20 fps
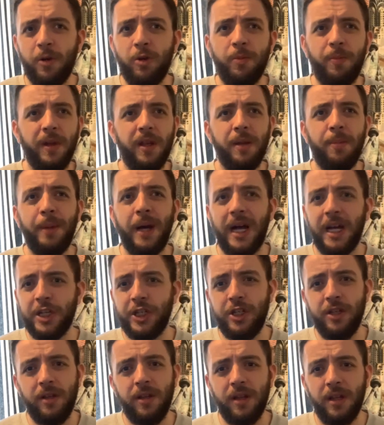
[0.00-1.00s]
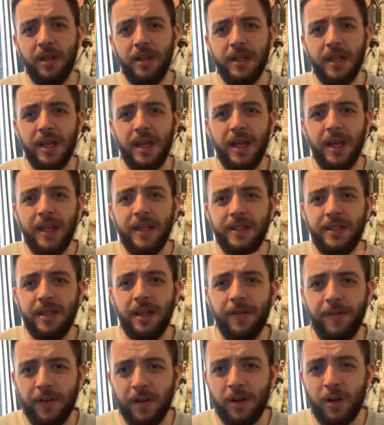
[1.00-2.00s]
But the passion is
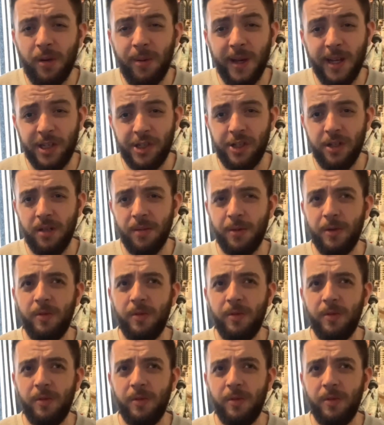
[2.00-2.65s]
never questionable.